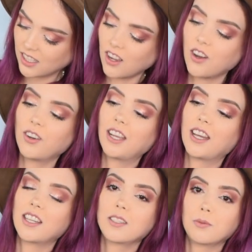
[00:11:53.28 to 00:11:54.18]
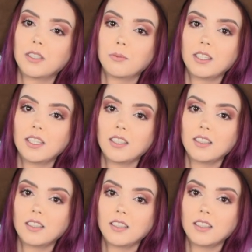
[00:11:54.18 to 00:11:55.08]
Oh yeah, that's really pretty.
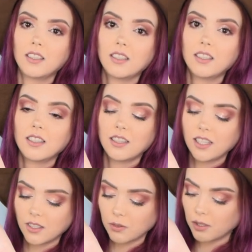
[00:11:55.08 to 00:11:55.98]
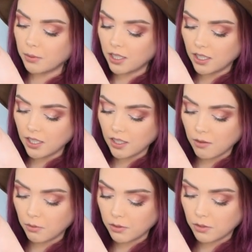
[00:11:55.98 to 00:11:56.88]
That's really pretty. And
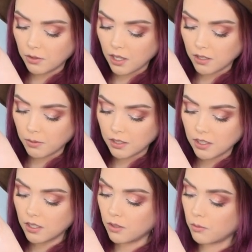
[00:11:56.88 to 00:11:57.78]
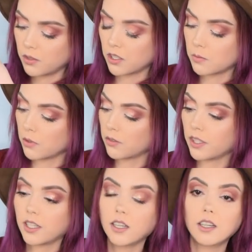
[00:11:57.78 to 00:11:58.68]
then we'll do the other one too, which is more of
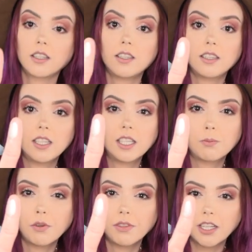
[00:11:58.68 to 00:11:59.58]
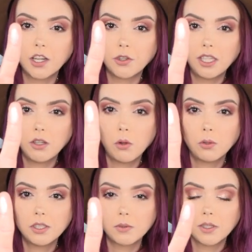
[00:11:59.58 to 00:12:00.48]
like a, it's more of like a green
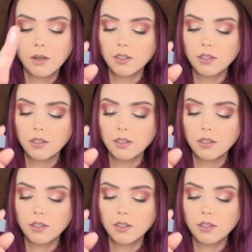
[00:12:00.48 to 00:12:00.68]
gold is what I